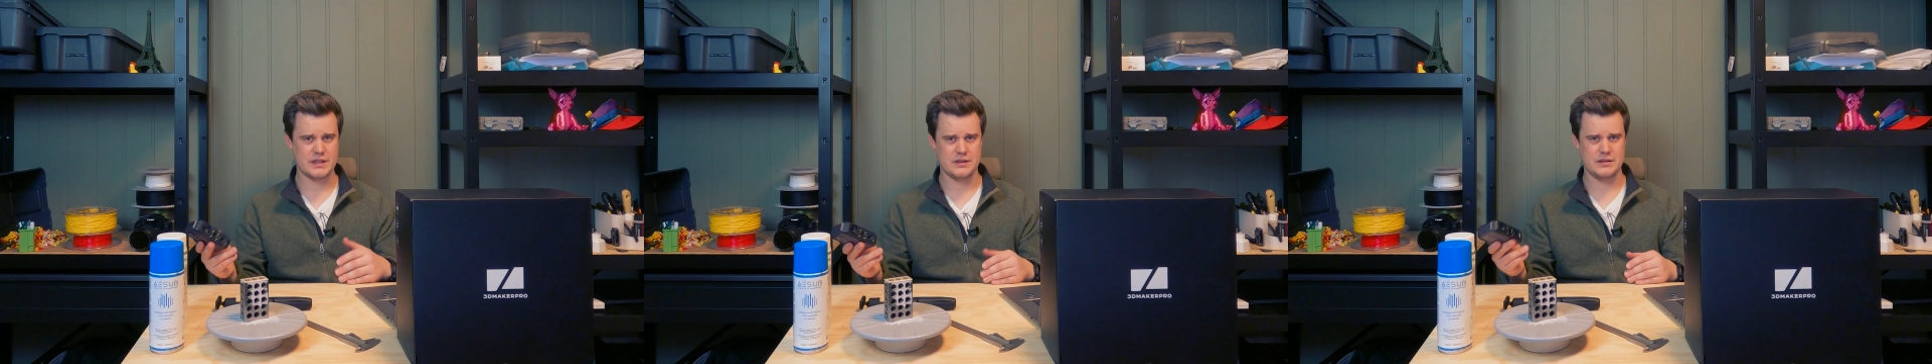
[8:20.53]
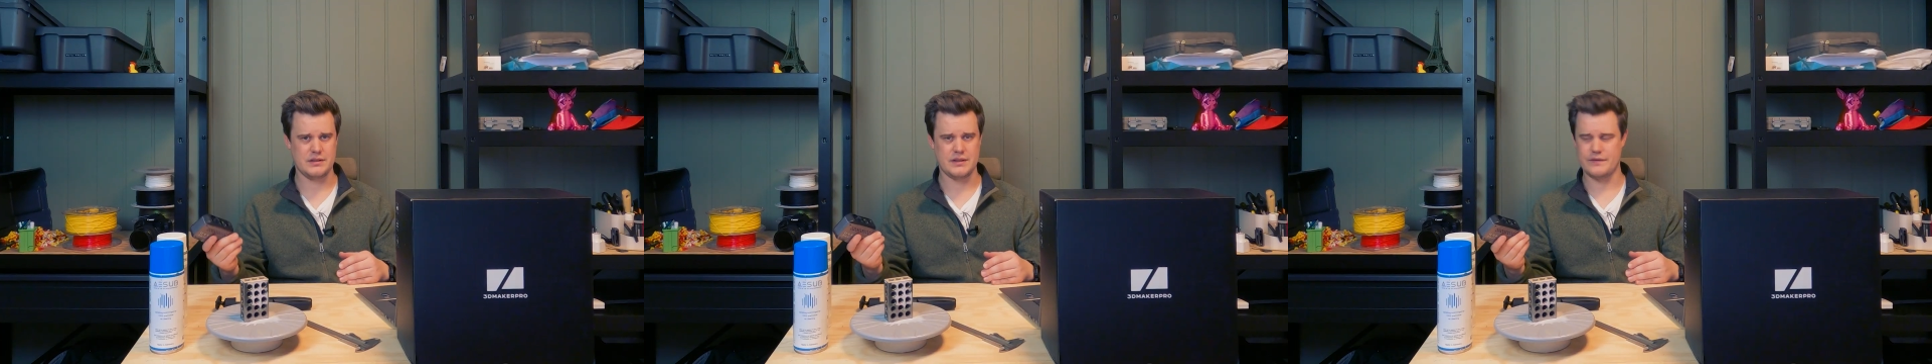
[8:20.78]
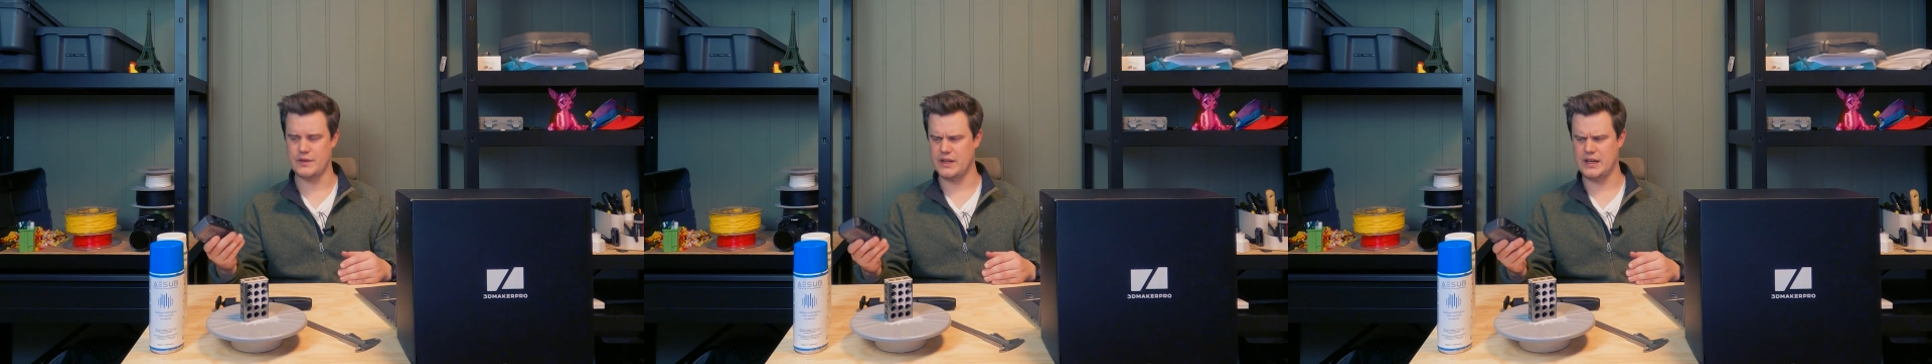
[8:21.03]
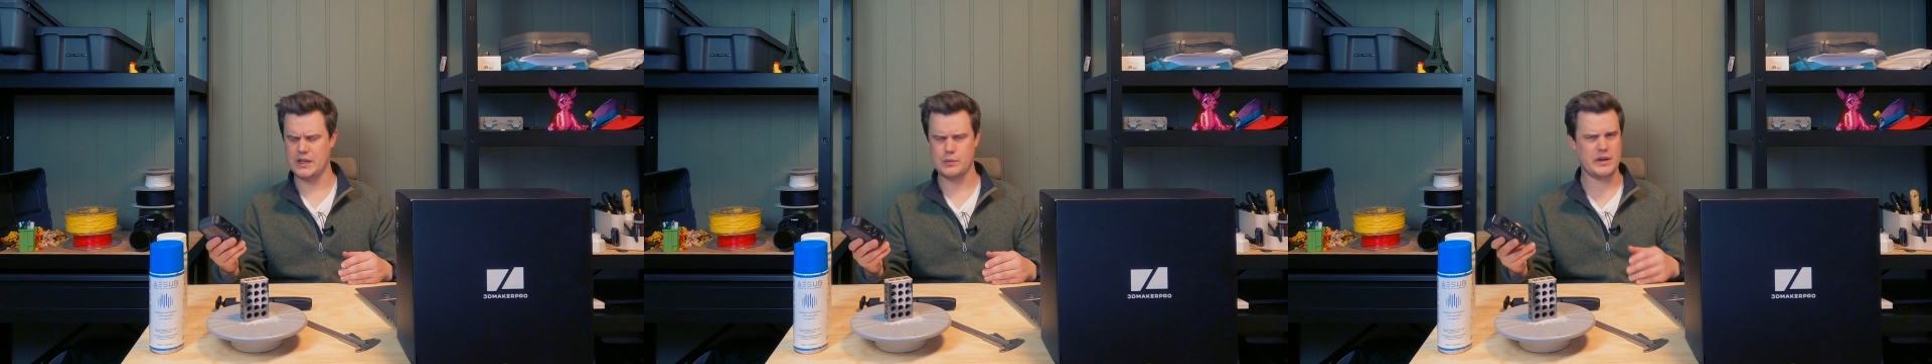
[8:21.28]
and for the
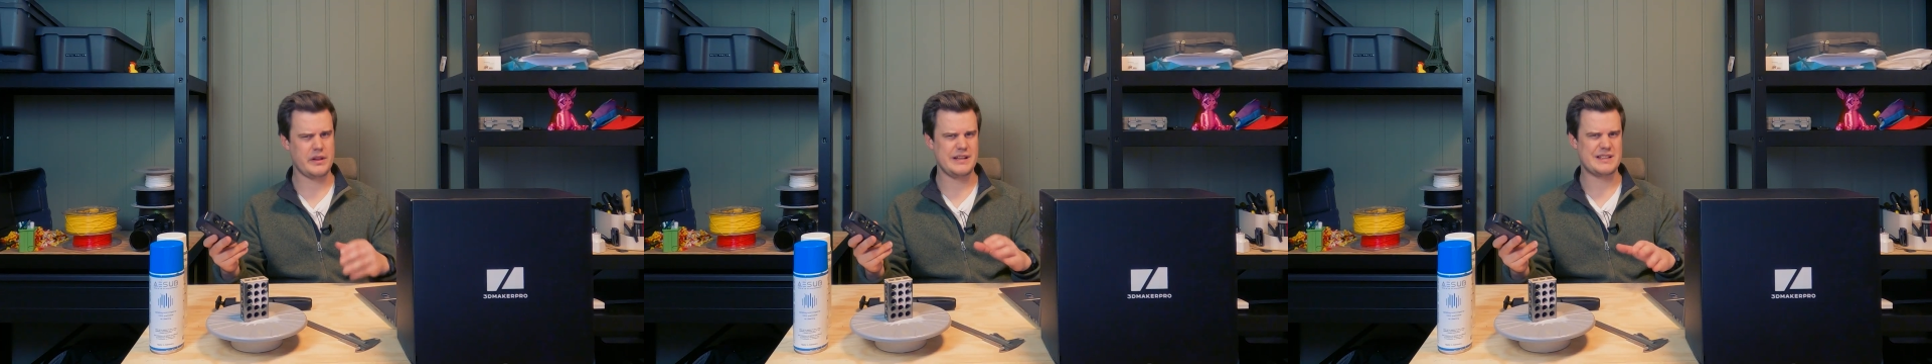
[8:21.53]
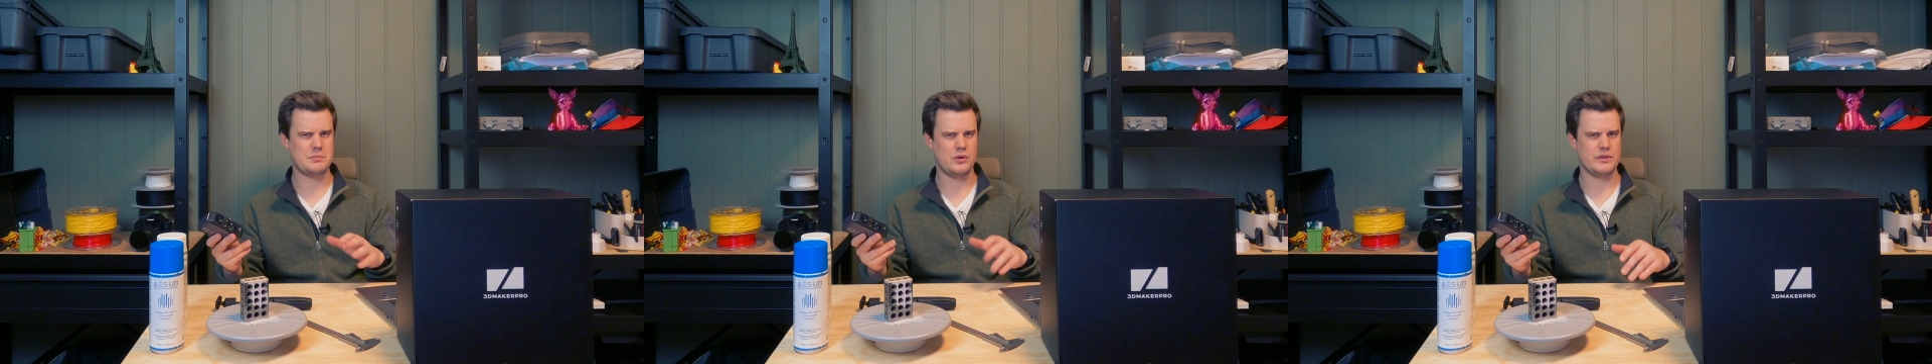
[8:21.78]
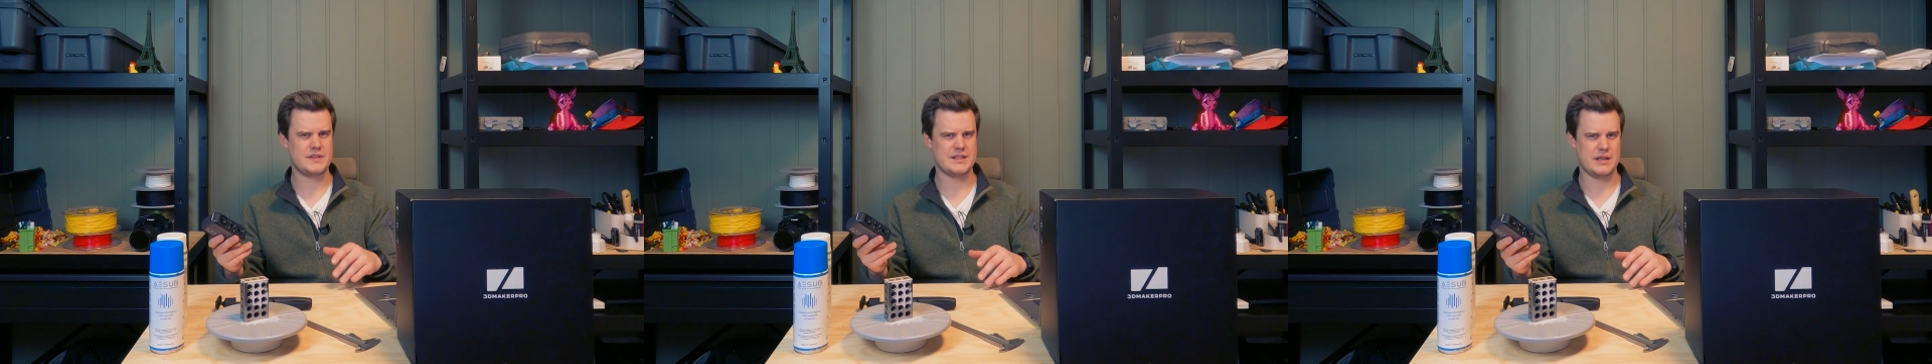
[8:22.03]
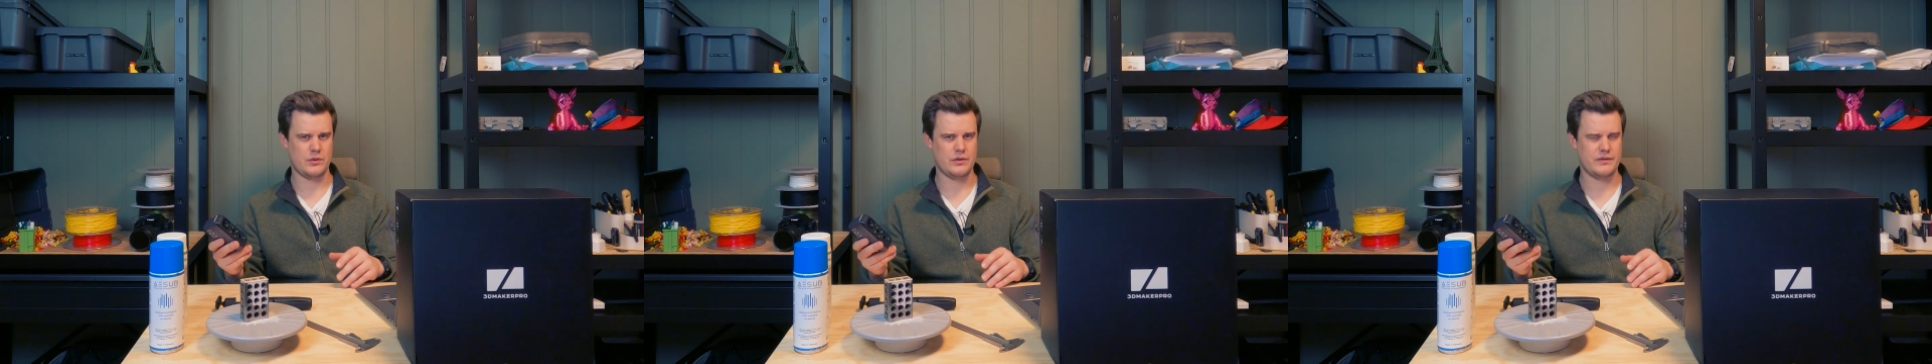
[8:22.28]
light one, I think it's
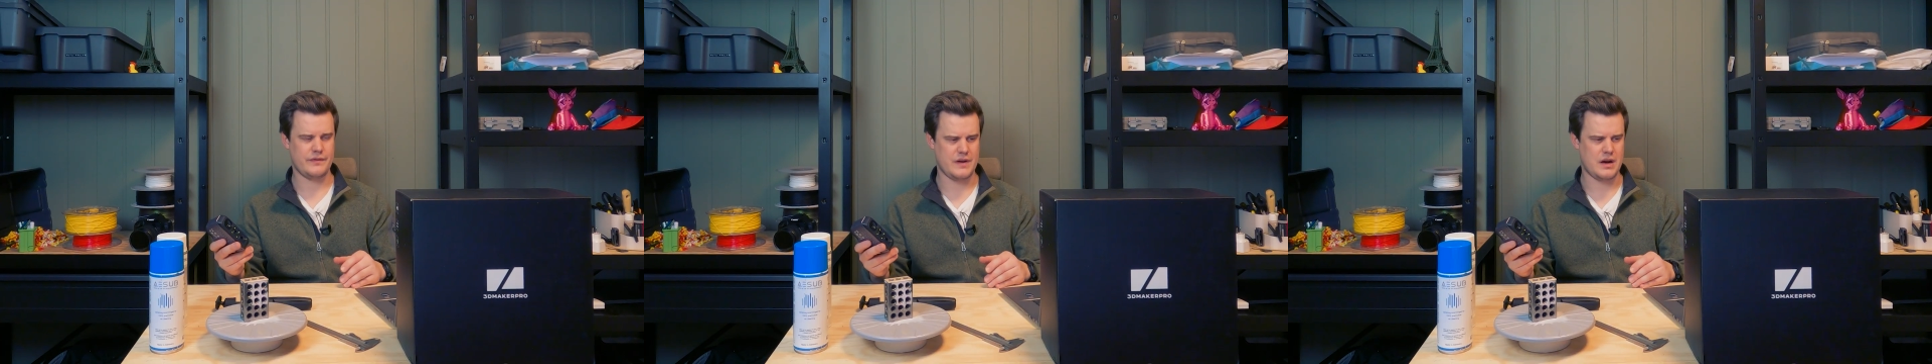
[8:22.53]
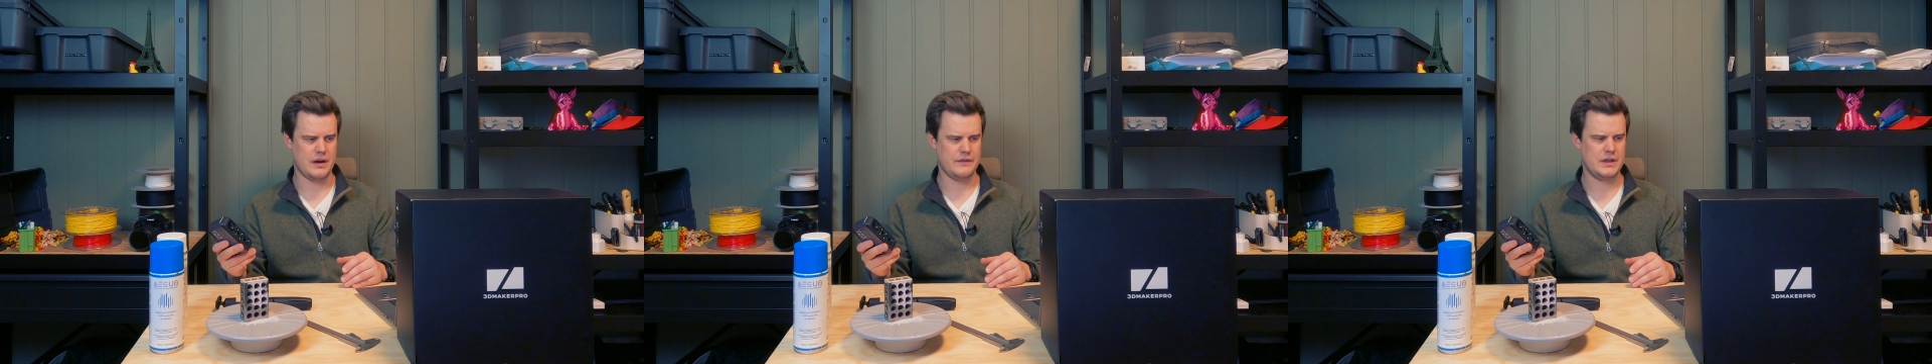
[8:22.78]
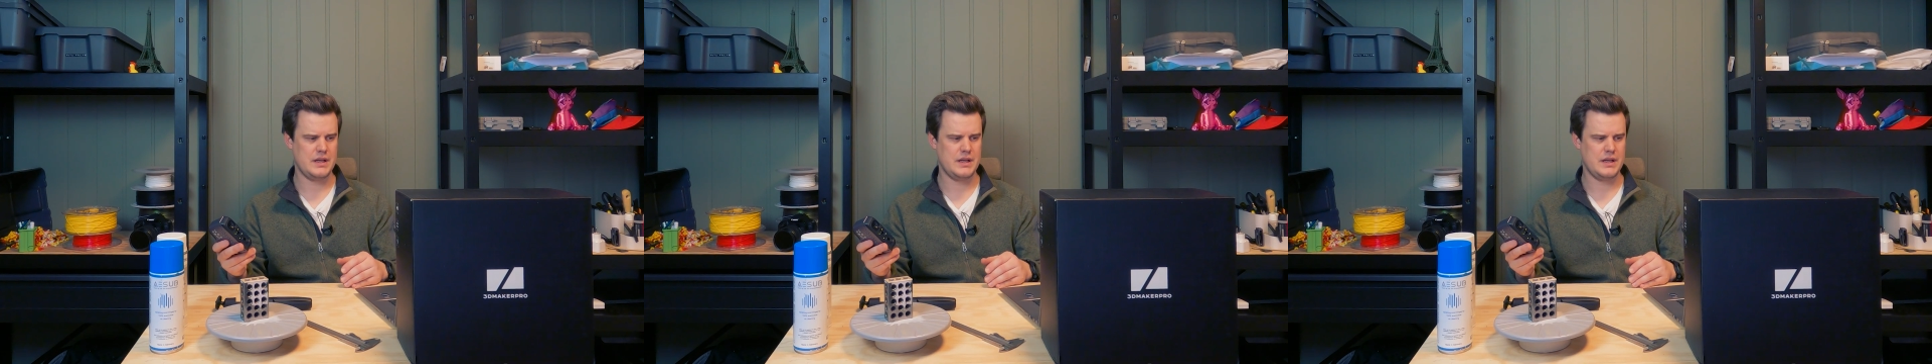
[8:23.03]
0.05.